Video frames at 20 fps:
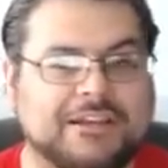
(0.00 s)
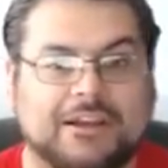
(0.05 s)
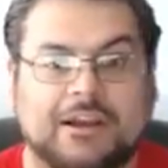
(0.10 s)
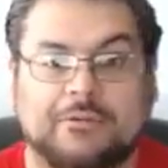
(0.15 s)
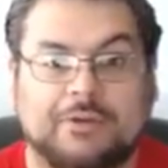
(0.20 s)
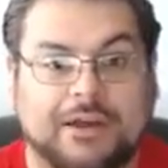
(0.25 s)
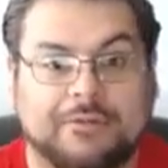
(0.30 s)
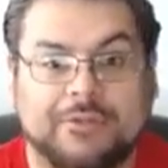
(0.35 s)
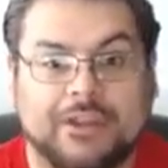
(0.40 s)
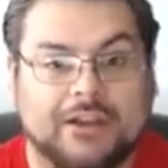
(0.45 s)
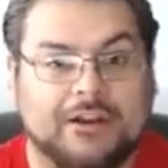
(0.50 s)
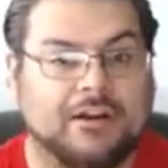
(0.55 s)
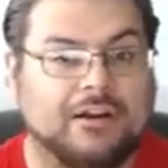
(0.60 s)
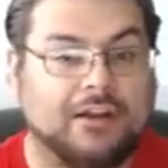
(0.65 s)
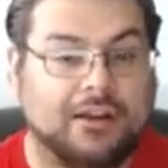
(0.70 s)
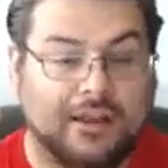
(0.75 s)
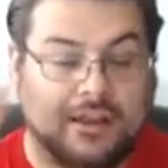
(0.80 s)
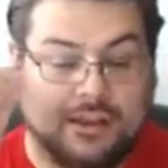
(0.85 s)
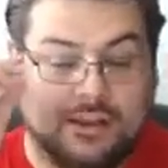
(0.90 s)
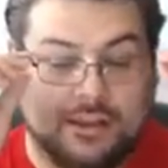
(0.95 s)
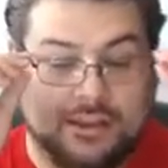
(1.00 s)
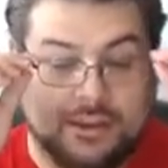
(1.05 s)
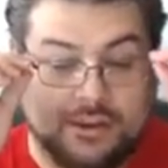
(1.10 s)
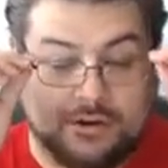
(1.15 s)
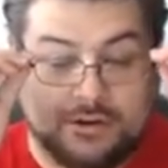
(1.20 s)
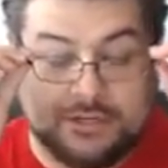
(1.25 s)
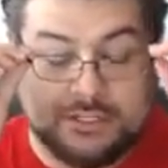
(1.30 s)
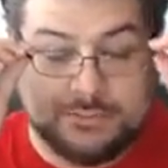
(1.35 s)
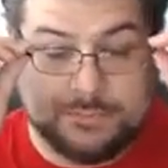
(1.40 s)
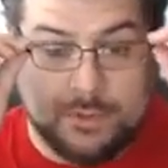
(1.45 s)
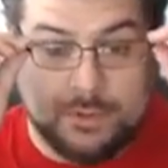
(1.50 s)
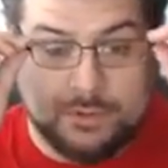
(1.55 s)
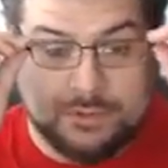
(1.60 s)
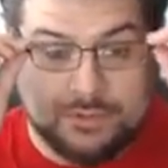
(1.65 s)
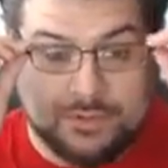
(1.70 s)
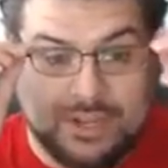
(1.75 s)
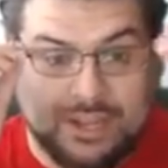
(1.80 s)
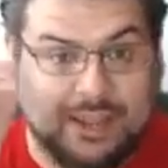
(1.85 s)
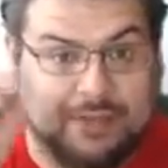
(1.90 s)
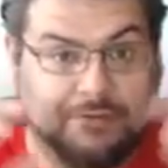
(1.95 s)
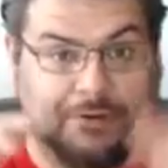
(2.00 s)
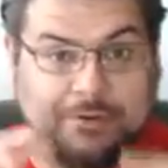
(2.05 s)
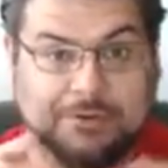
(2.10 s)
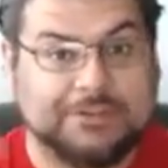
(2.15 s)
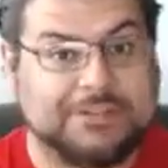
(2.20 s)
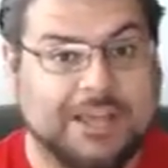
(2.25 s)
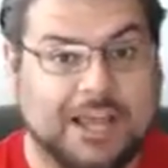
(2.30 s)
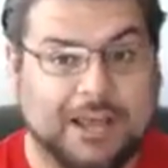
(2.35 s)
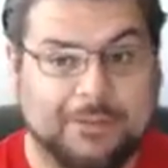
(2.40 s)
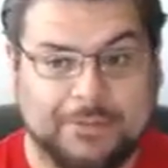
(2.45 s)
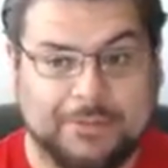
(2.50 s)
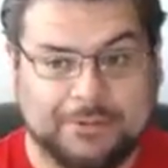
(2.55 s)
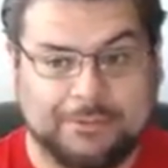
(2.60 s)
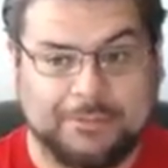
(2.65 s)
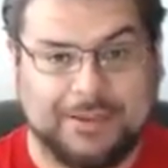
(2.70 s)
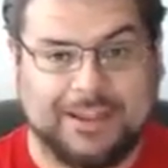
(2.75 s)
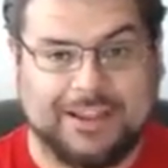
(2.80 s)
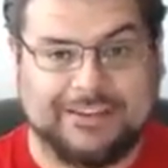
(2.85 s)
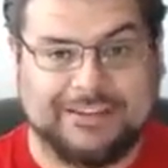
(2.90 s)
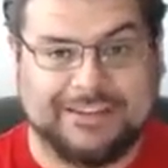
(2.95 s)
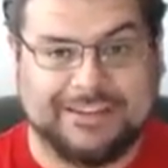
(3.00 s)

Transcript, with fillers: I, I'm here uh, at your disposal. I have no topic planned.